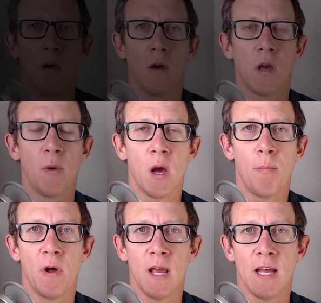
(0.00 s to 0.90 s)
Coming up
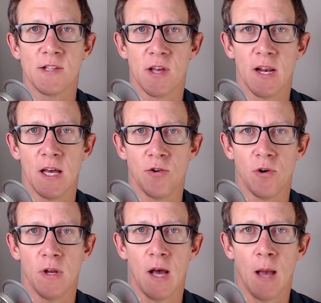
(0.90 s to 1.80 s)
on Hands on
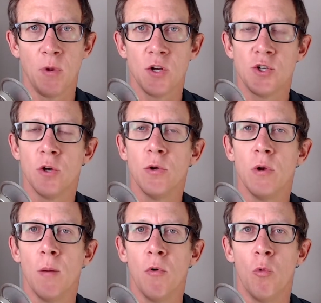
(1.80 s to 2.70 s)
Android, I'm going to show you a
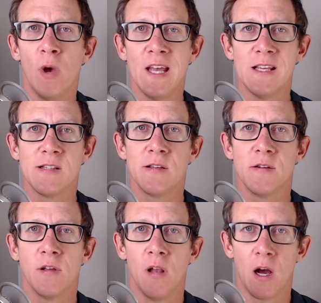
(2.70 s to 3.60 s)
number of ways
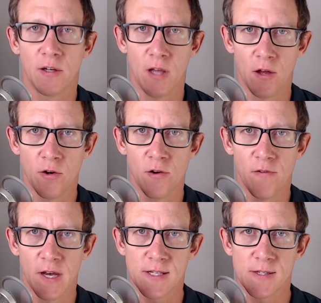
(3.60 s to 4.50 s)
to lock down your
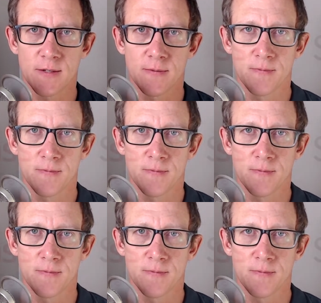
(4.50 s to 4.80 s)
device.